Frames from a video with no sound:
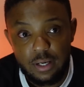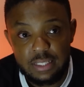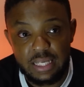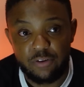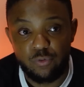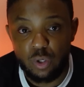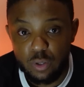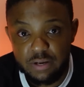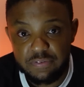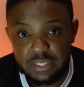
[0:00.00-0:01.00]
That if we
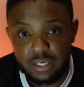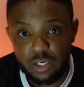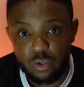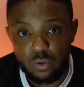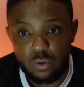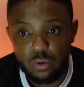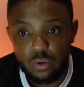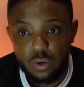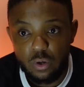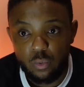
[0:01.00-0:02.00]
don't have Sirino,
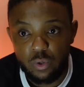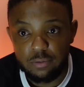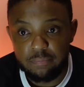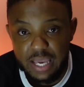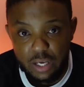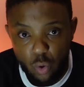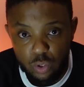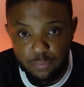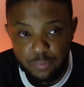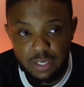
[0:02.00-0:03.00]
we'll make
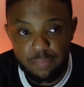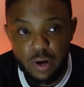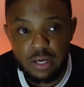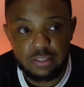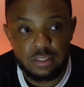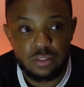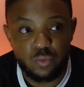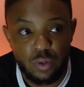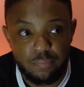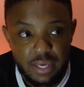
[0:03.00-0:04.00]
all the pretty
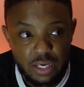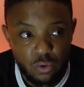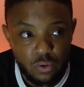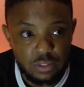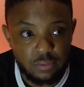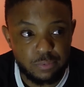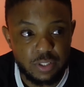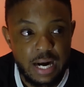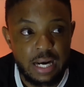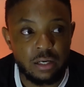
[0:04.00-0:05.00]
passes, we'll make all the
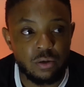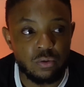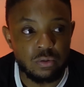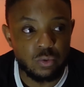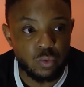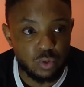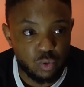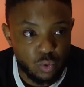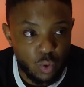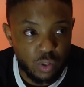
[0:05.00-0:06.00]
triangles, we'll
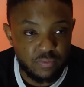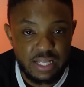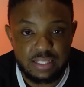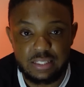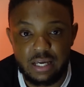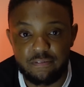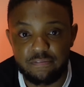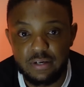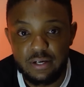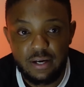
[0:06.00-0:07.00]
do all of that
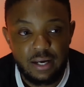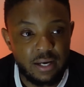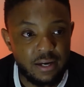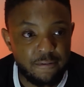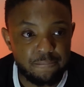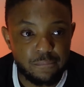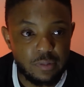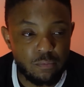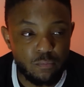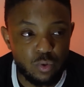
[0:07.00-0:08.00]
stuff.
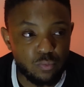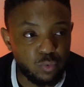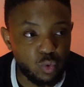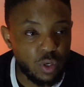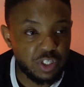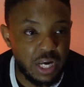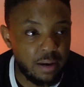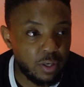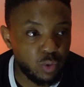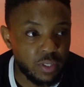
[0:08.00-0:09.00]
Umfunda
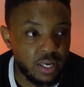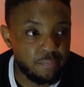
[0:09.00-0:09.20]
shayabantu